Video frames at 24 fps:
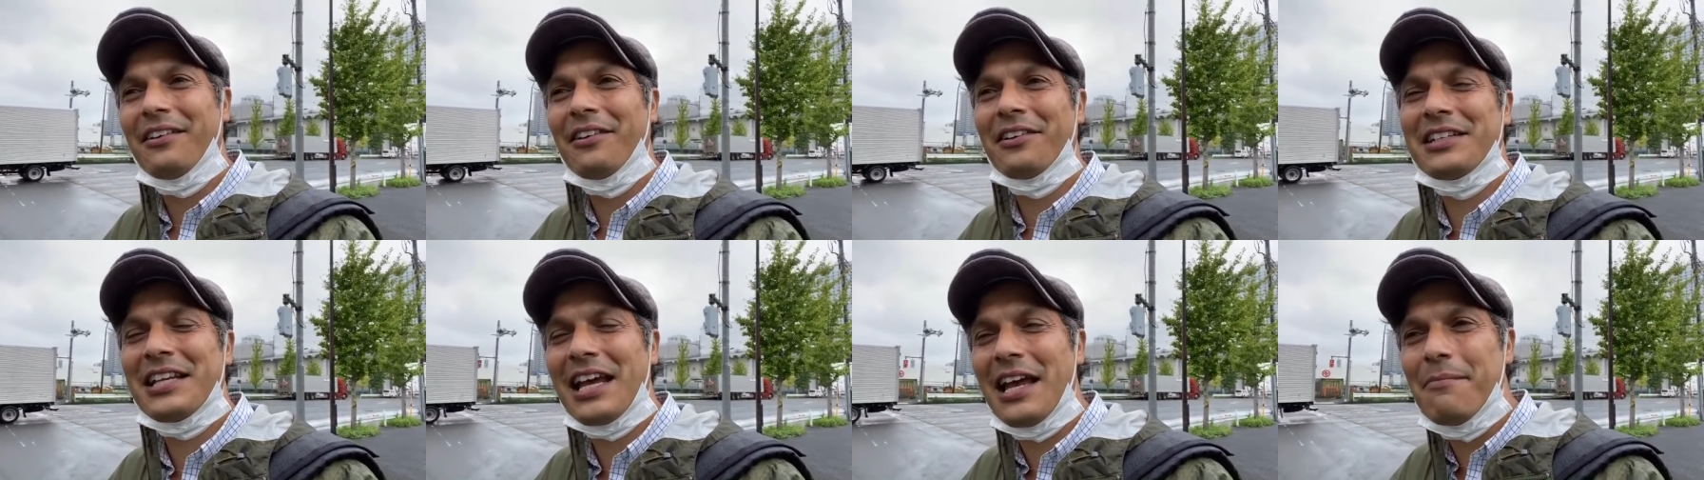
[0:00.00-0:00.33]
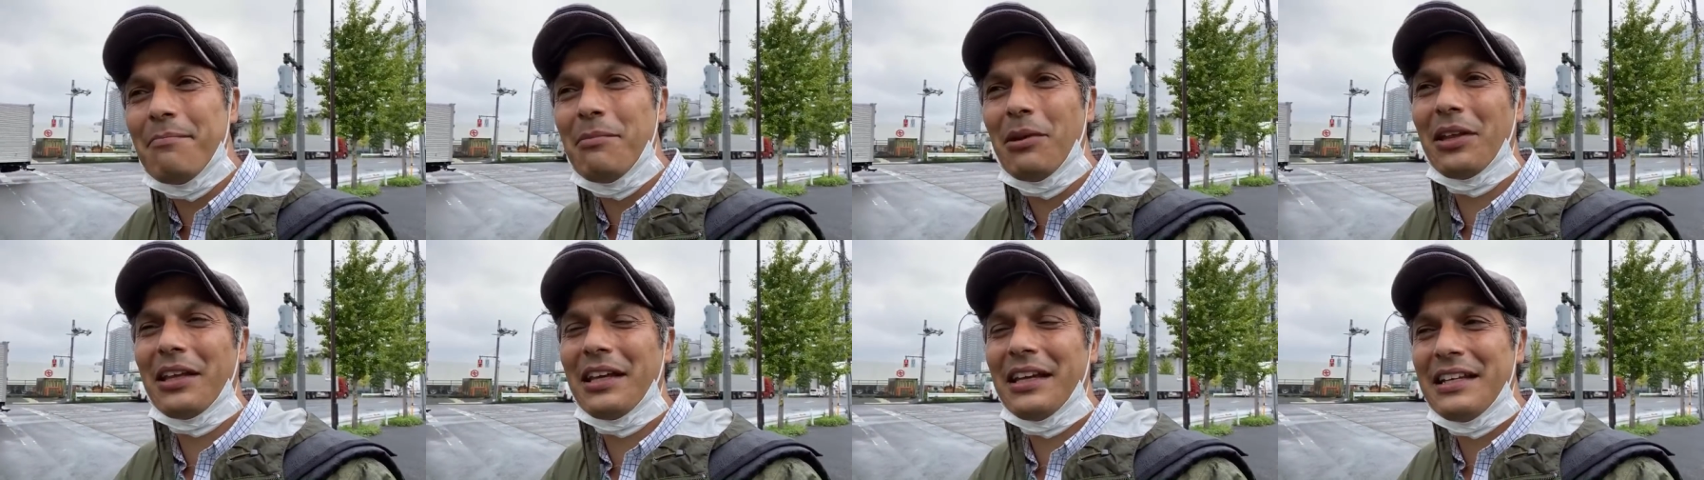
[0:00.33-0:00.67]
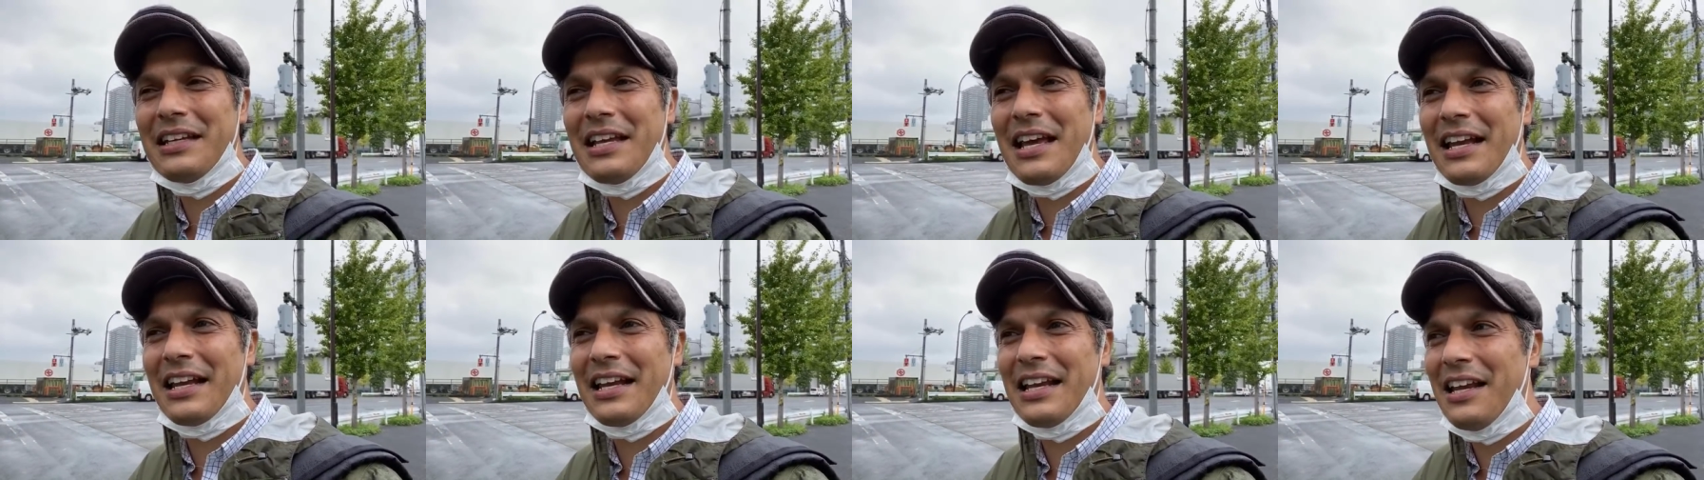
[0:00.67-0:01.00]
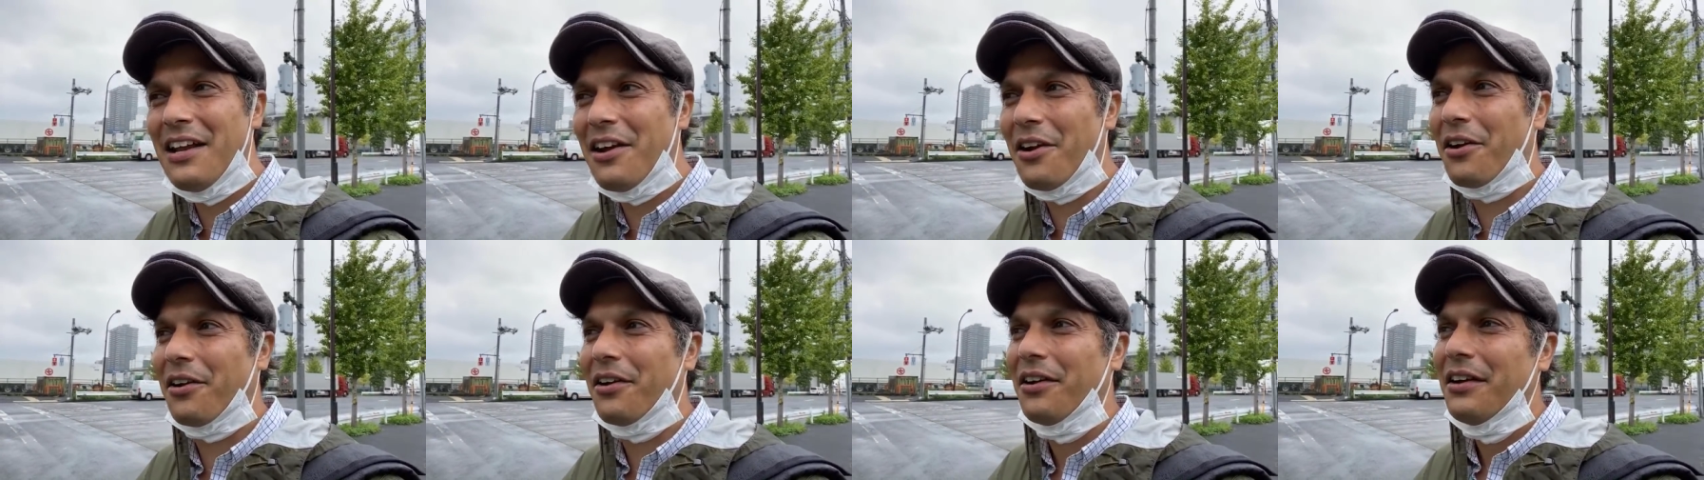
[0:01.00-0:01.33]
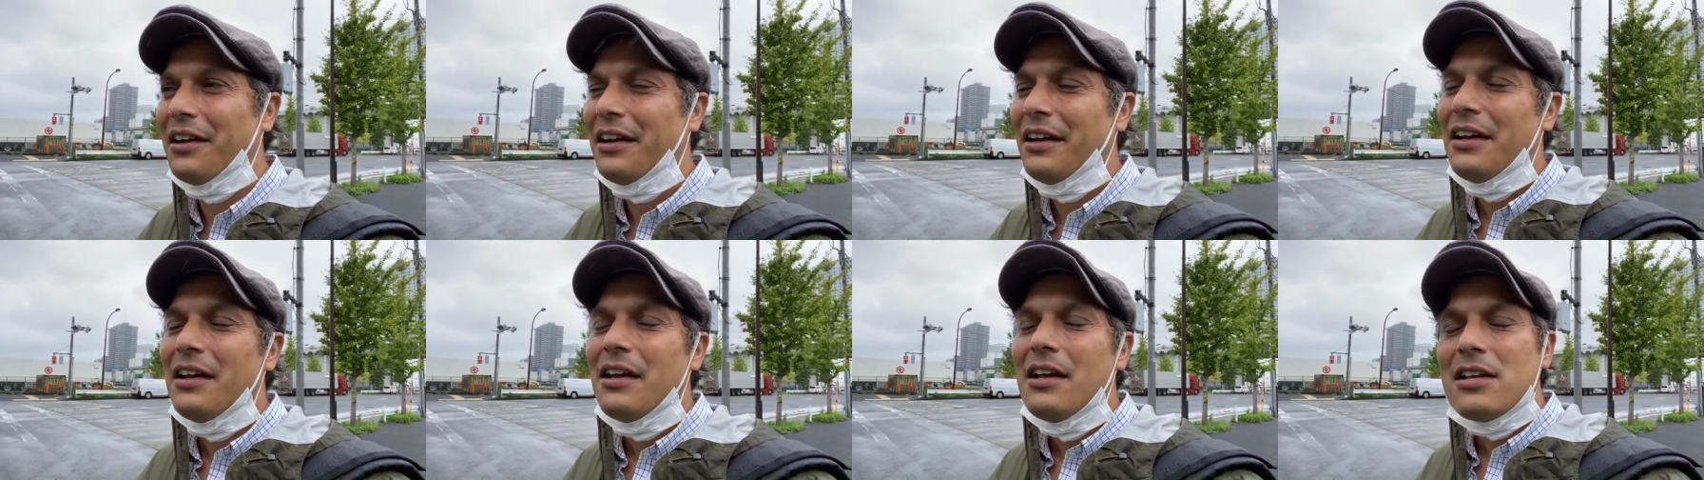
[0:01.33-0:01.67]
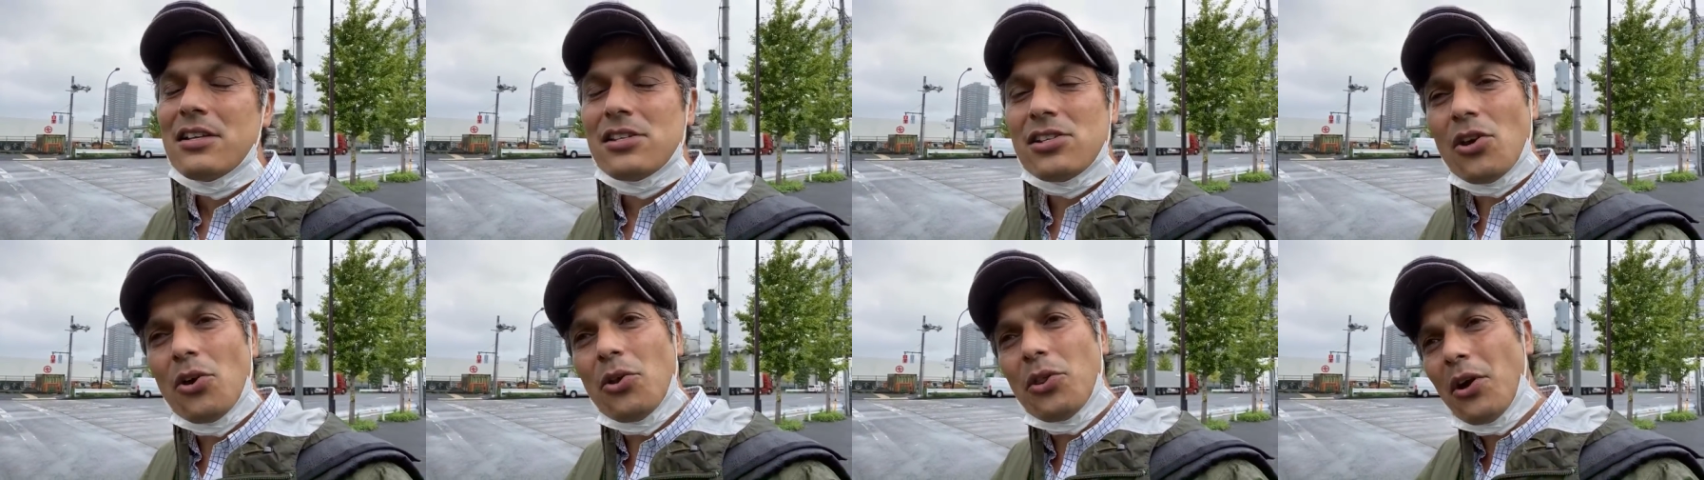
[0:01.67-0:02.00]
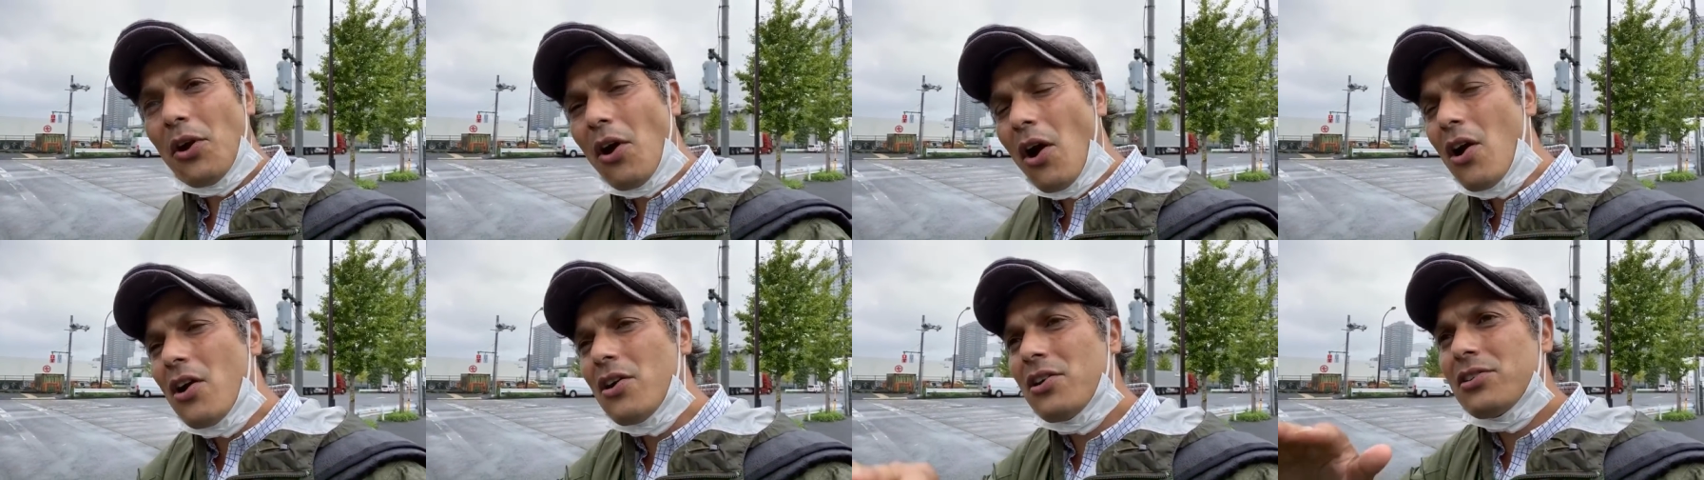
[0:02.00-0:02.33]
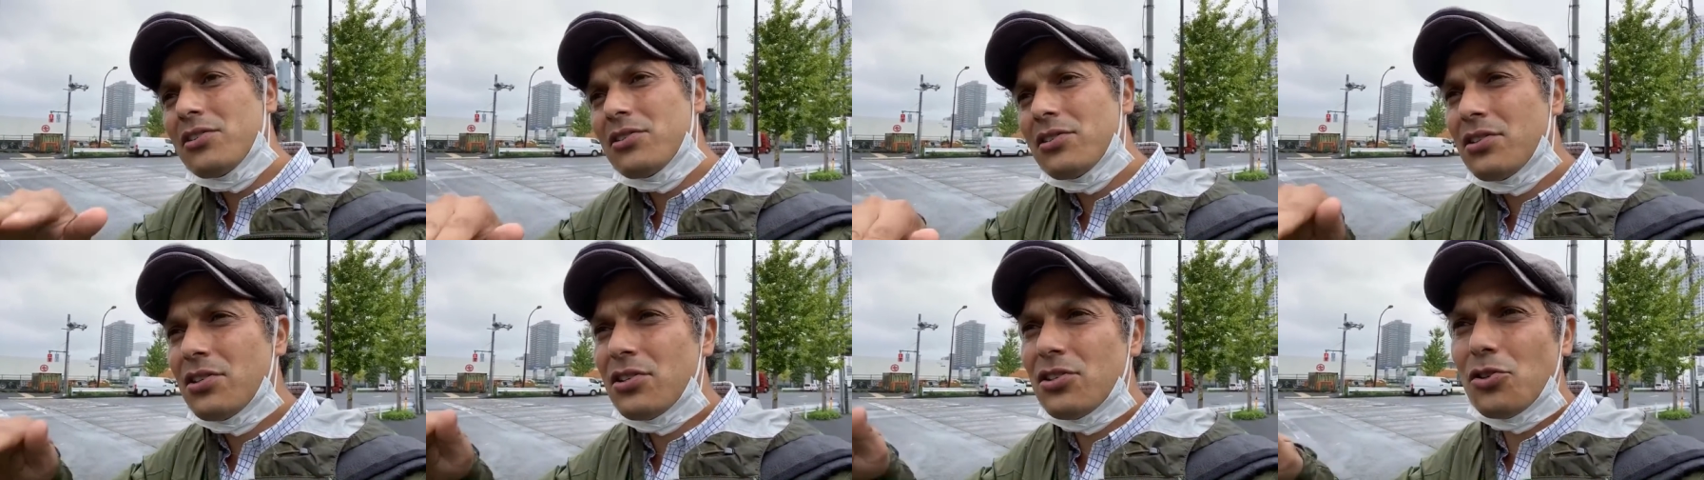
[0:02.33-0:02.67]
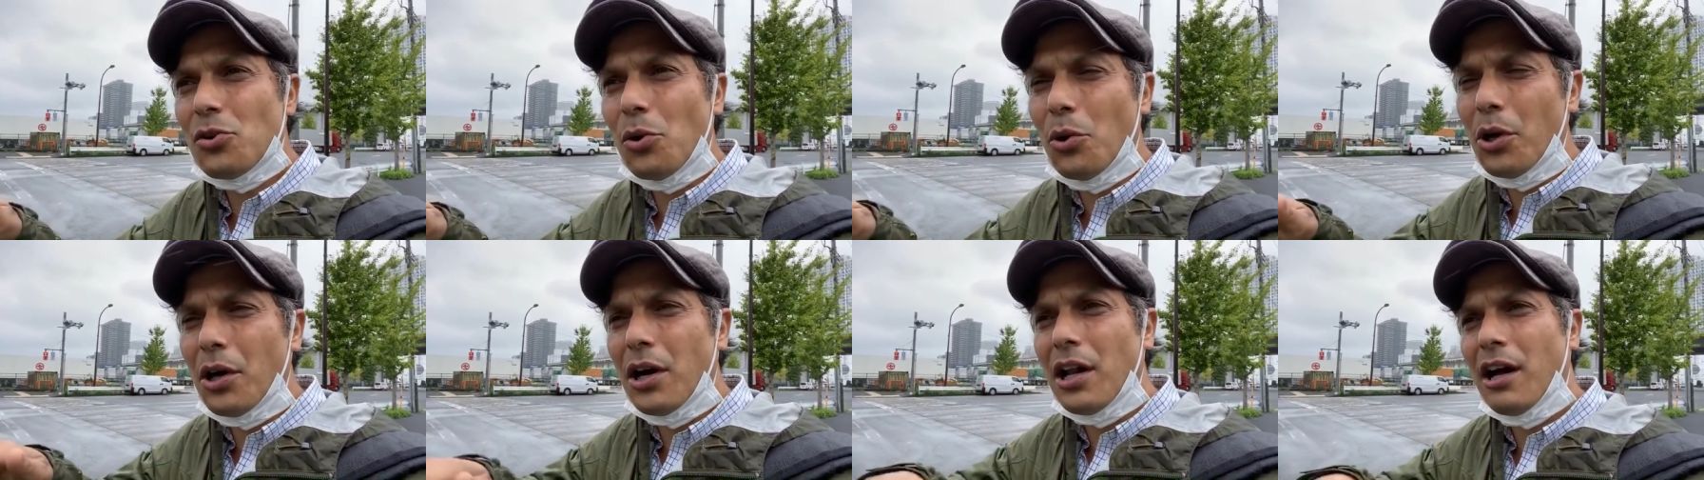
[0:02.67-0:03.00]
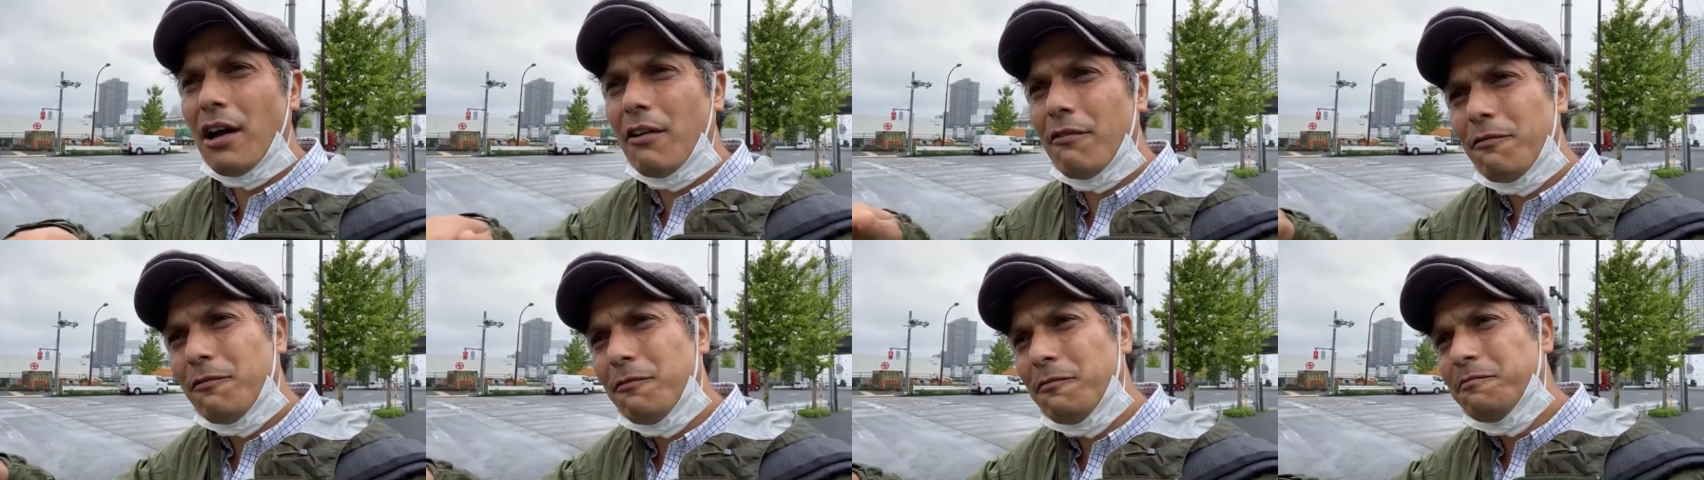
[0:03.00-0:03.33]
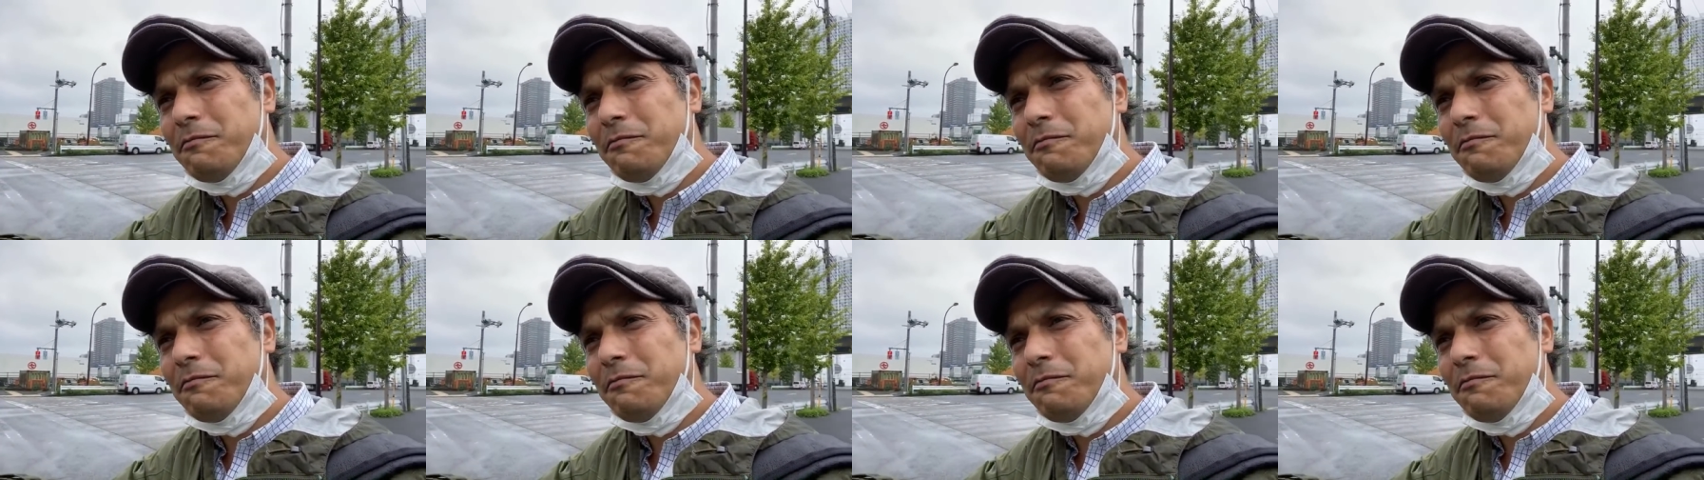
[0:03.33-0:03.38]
Or 10 million yen a year. So there are sort of